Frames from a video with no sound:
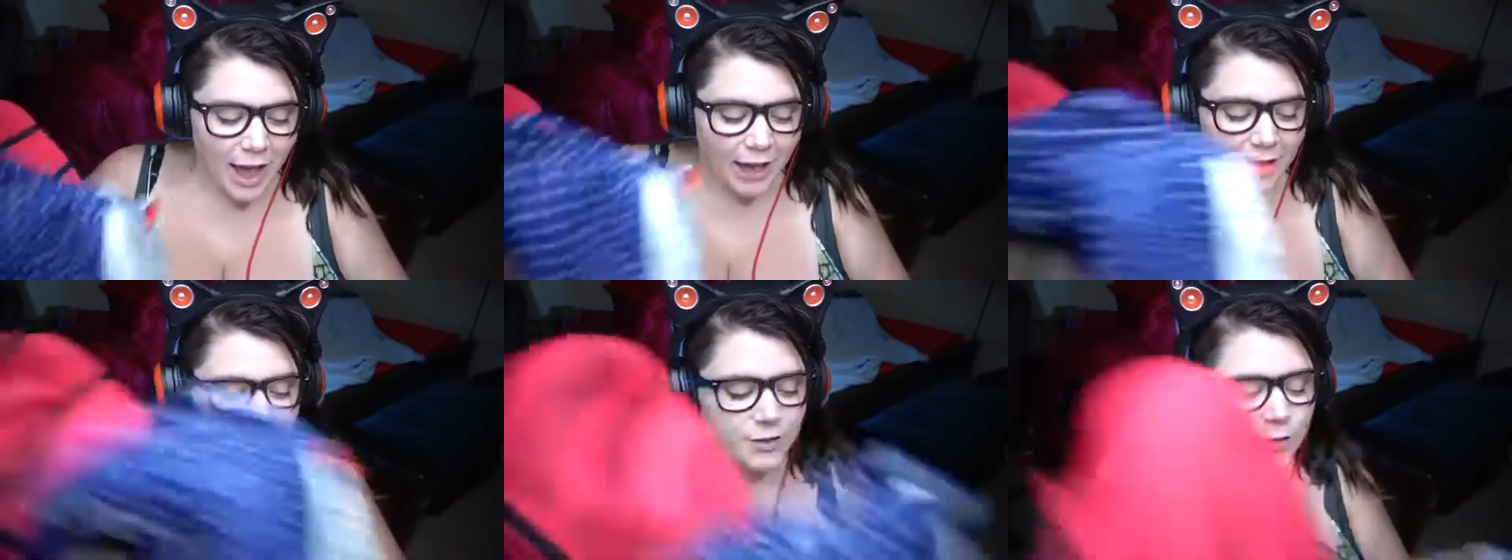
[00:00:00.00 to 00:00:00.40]

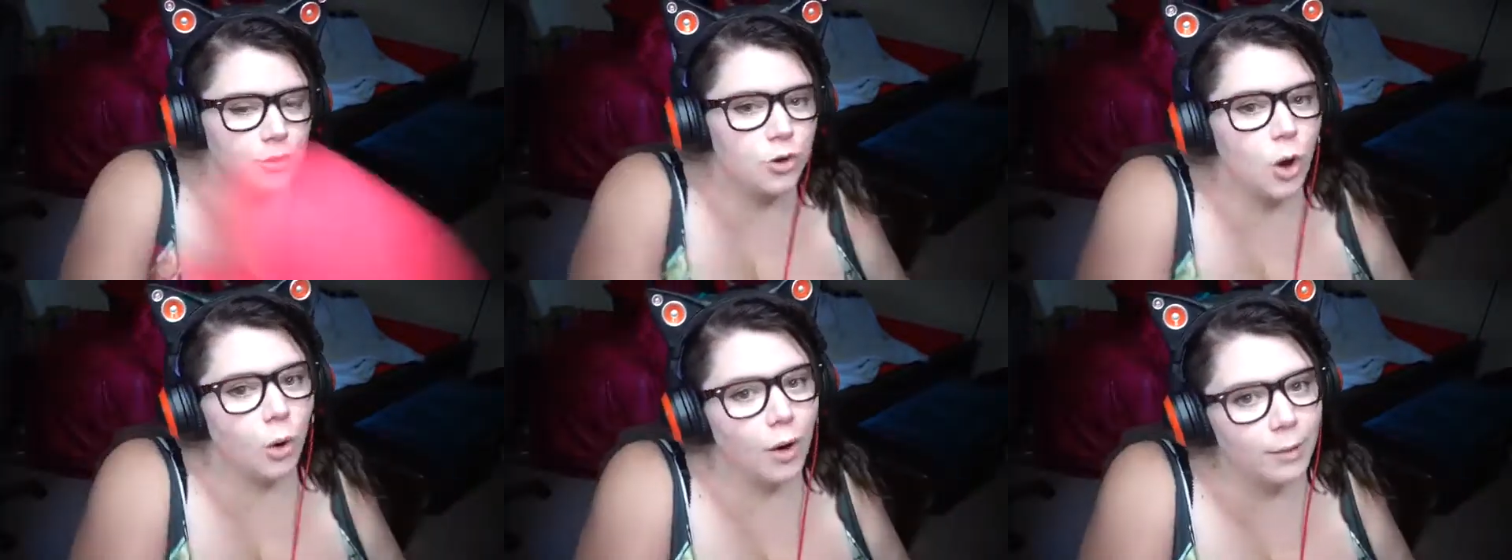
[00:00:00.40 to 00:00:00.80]
And I
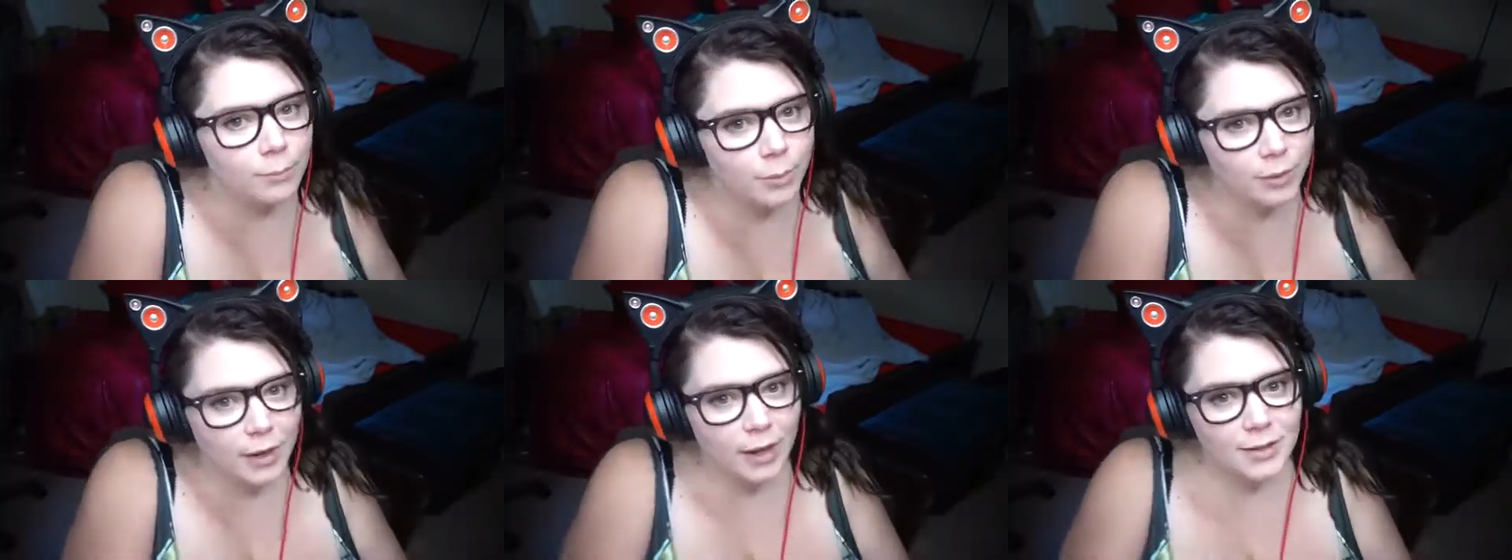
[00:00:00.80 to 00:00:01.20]
know
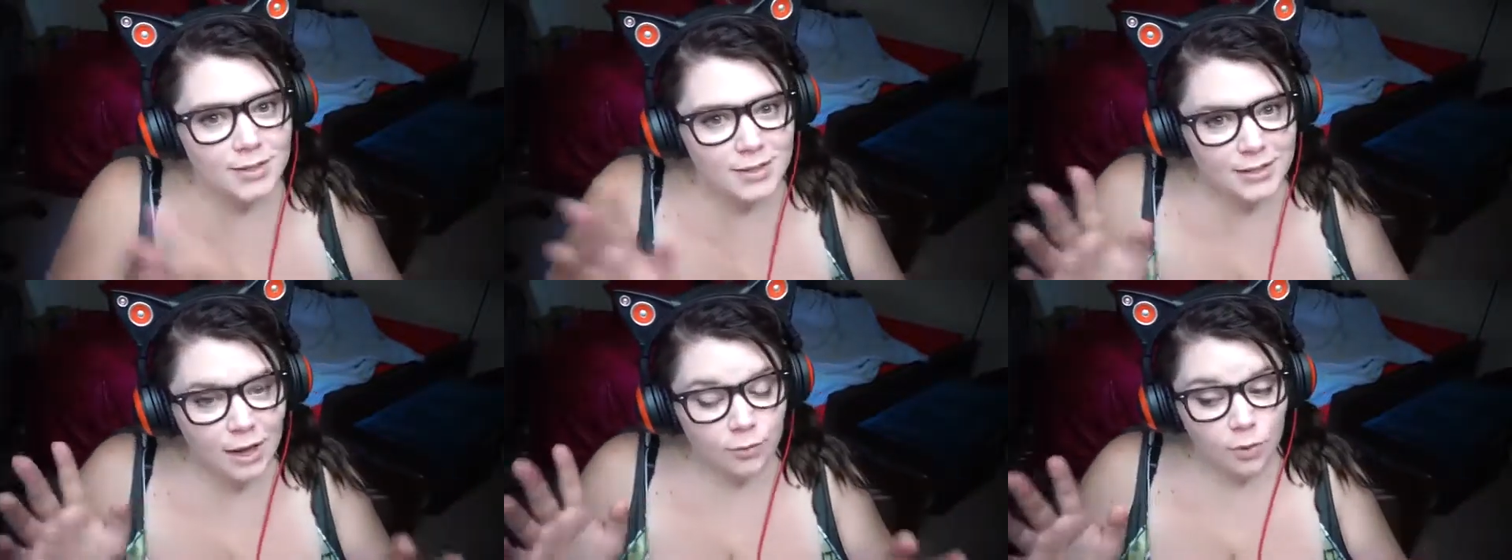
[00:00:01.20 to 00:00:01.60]
I'm
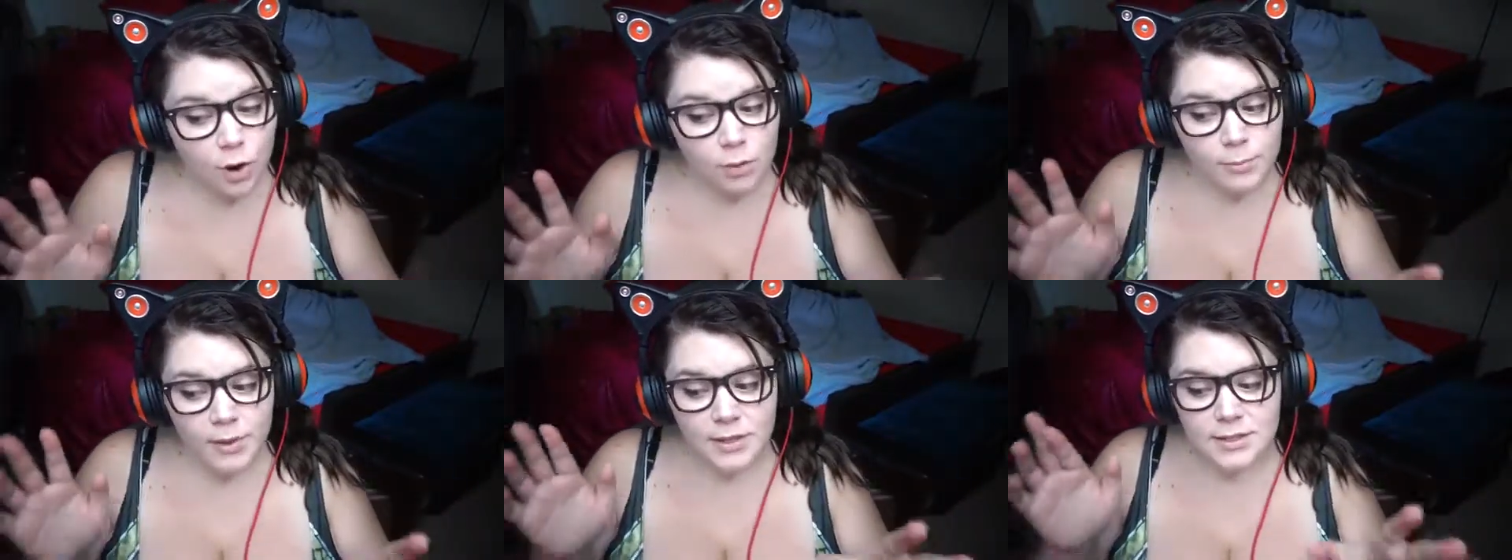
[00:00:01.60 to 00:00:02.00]
pronouncing that
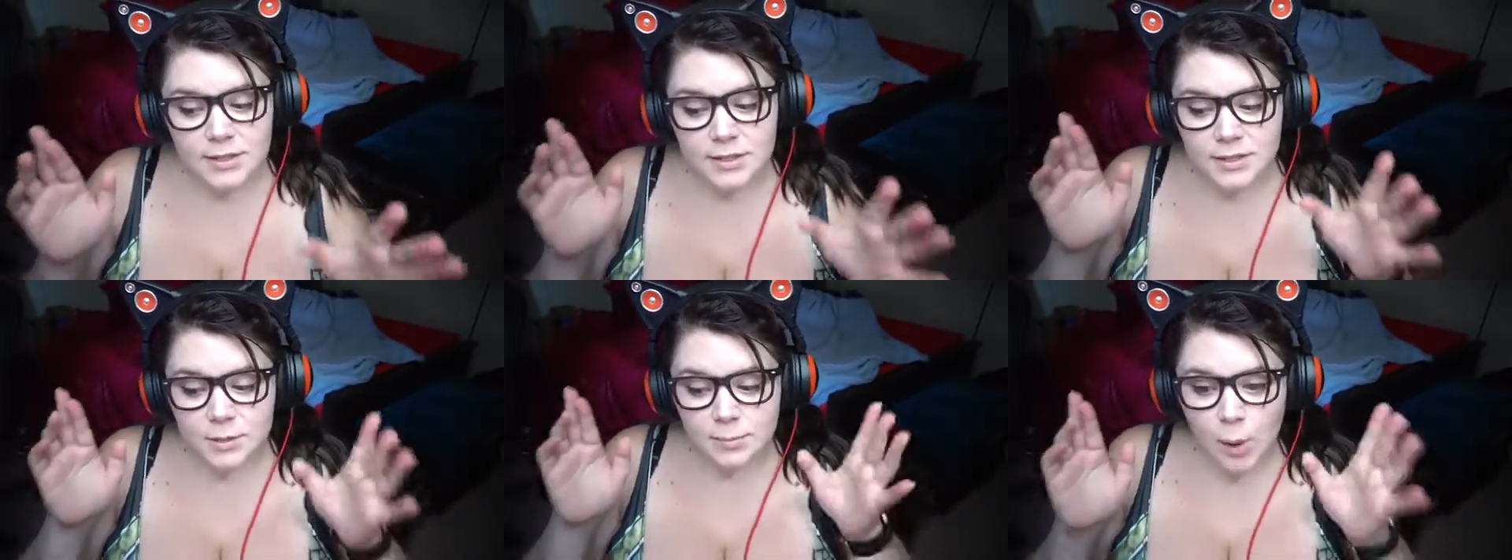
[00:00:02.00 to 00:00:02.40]
wrong because
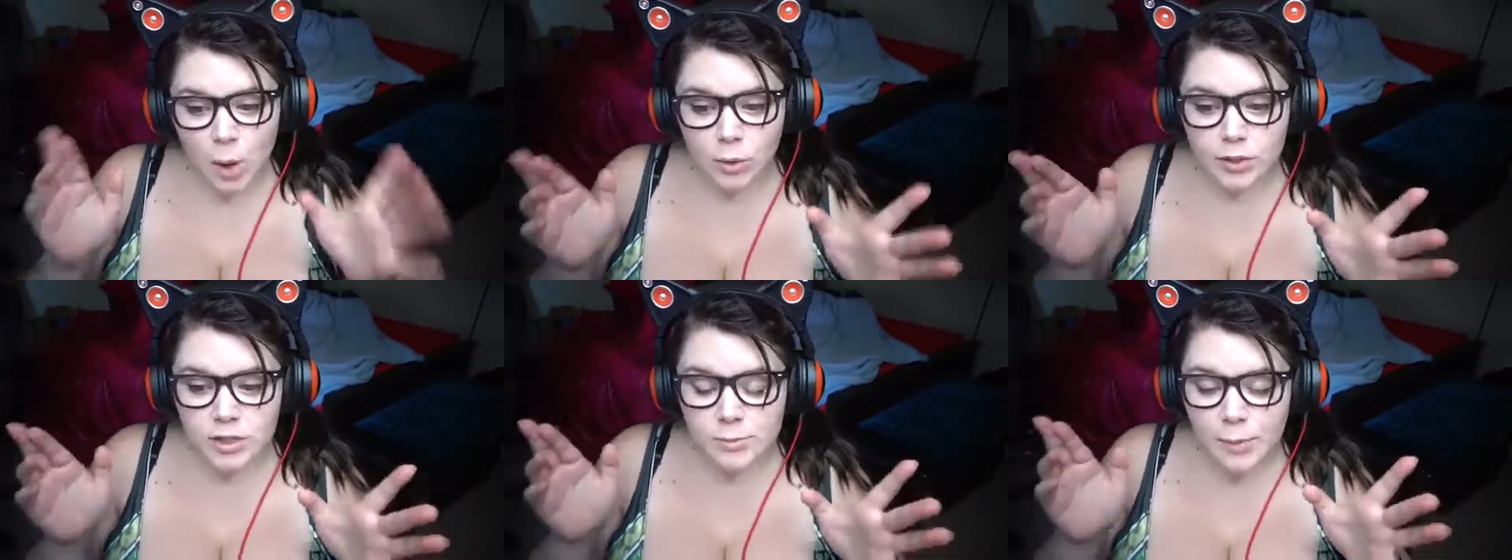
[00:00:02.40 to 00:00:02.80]
it is a
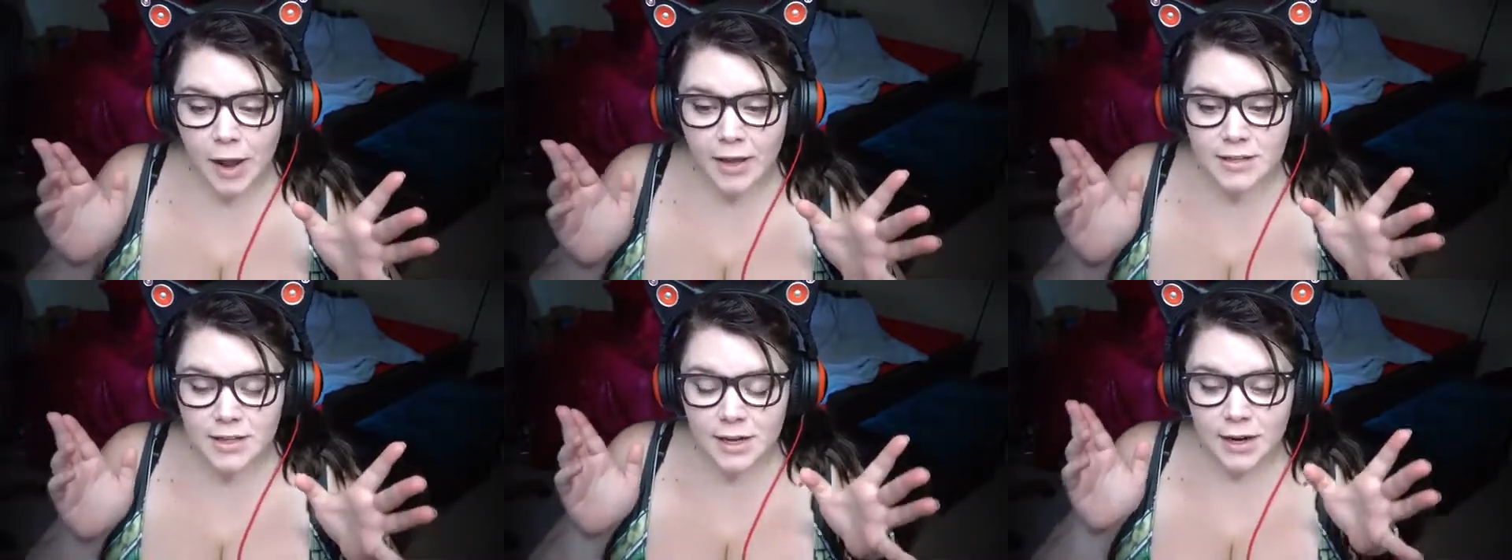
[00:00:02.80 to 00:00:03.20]
Polish
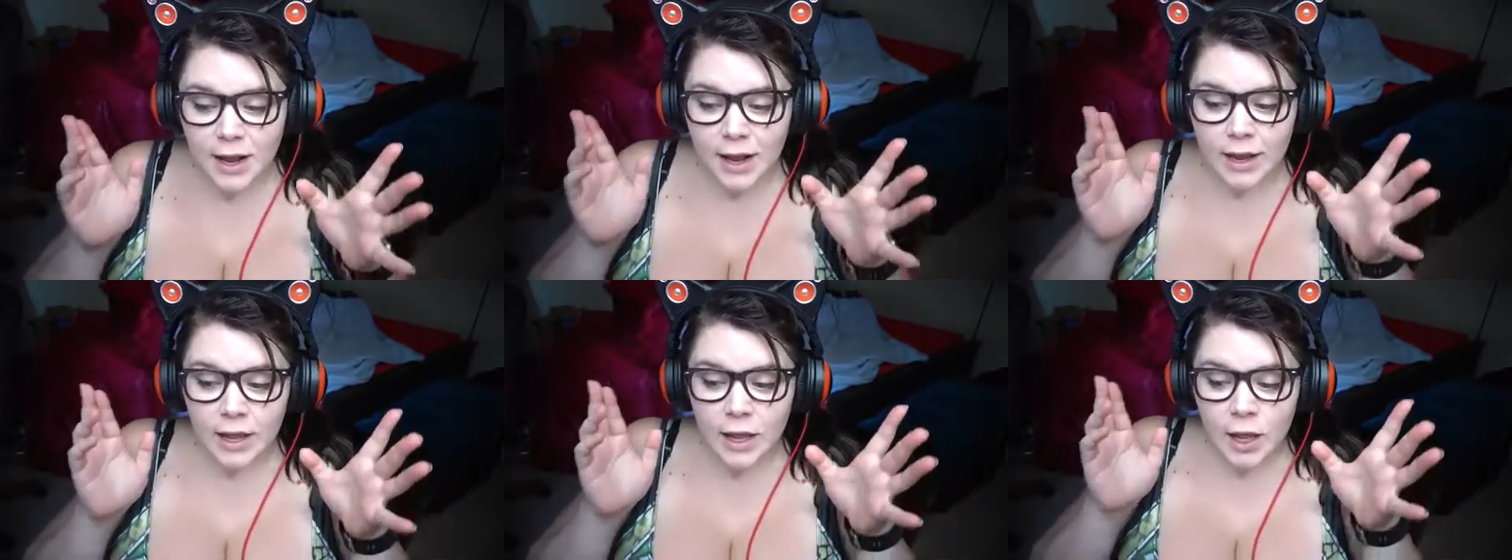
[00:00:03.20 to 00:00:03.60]
brand and
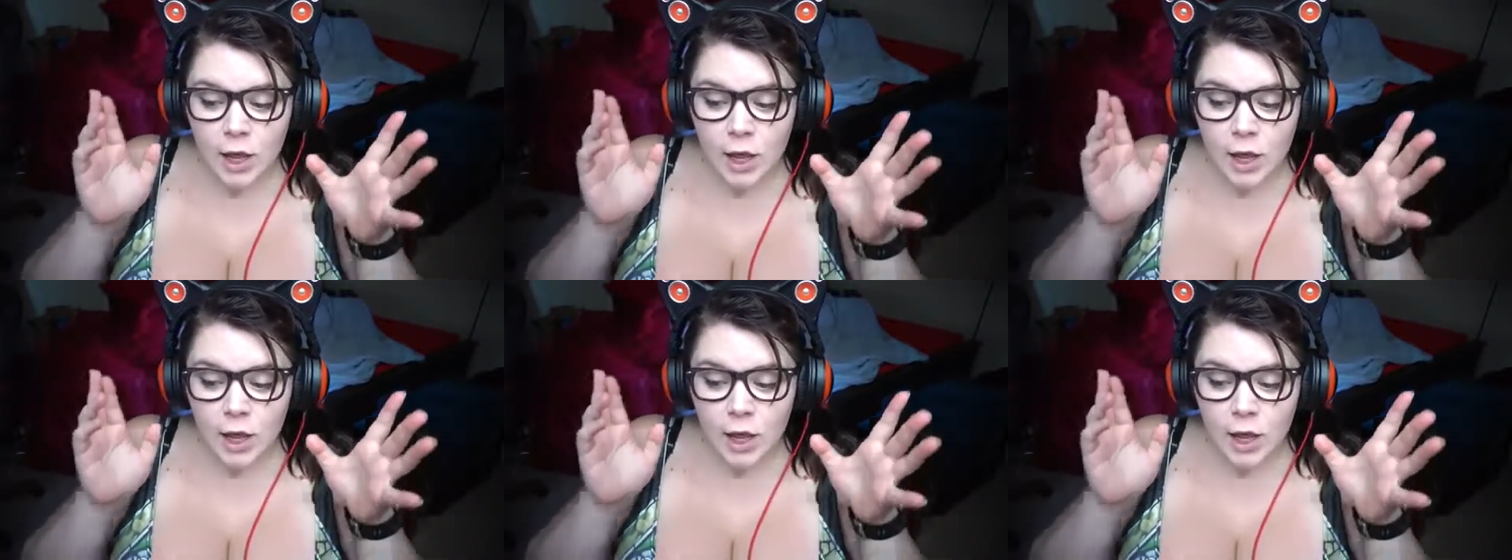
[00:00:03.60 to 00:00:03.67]
I